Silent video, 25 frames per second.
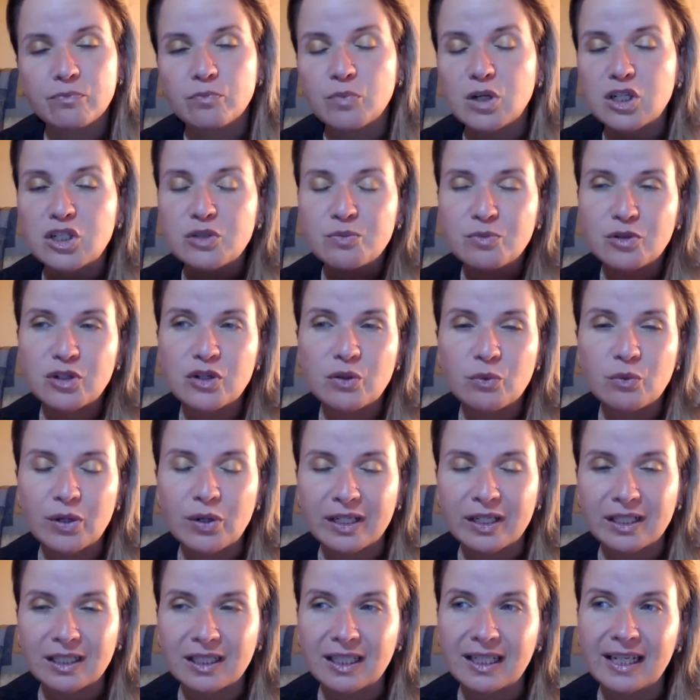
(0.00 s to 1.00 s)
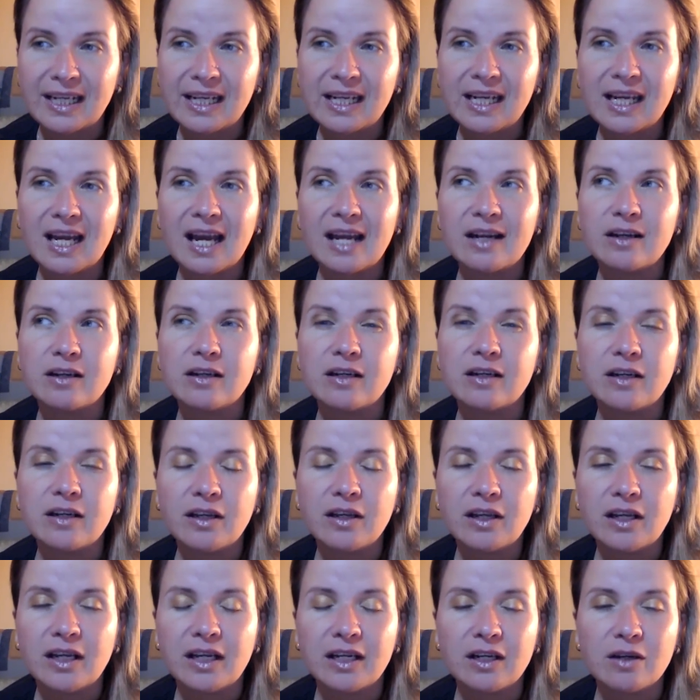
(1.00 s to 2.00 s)
much more quickly
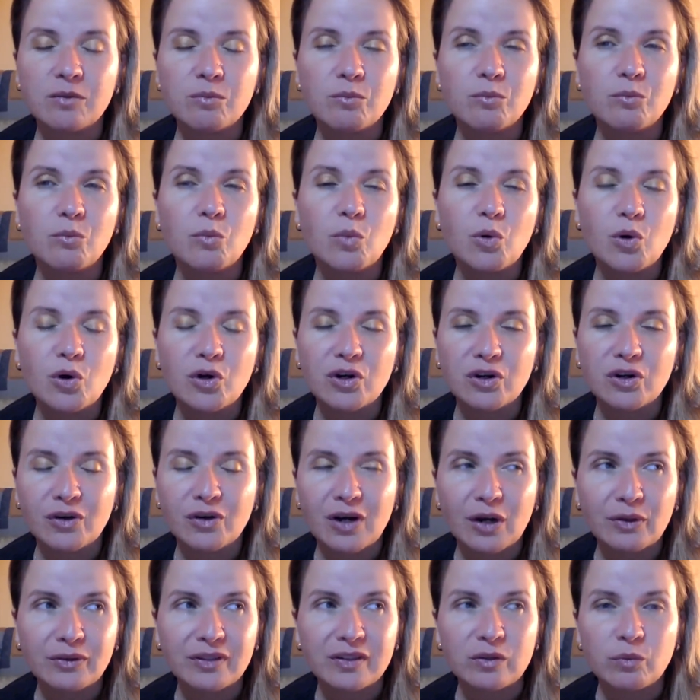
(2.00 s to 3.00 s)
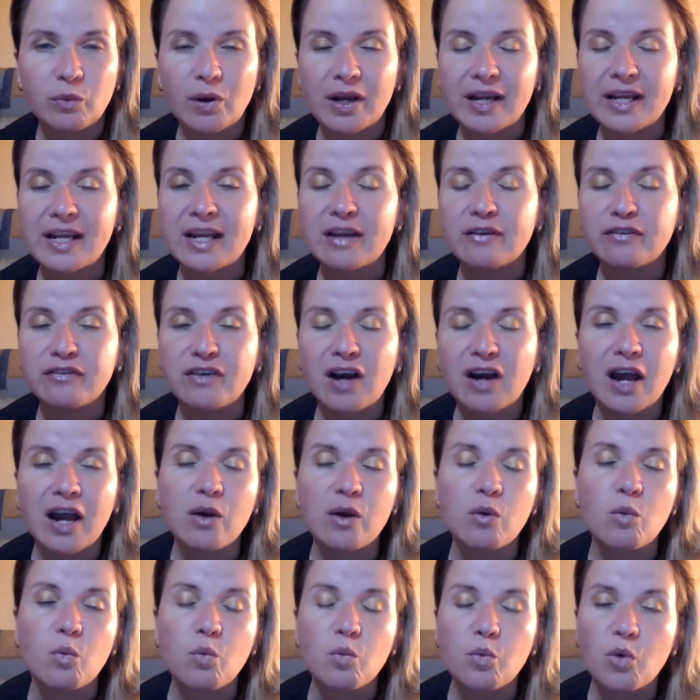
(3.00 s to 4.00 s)
and in a more grounded way if
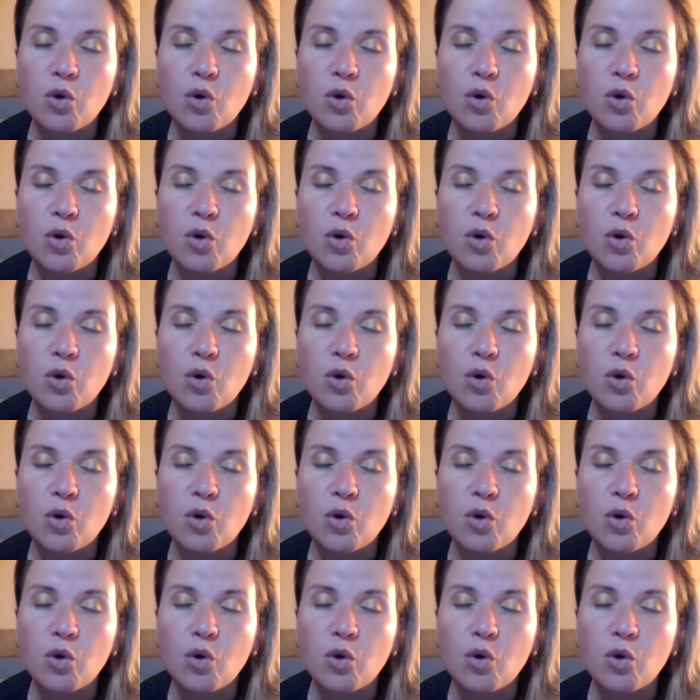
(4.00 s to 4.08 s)
I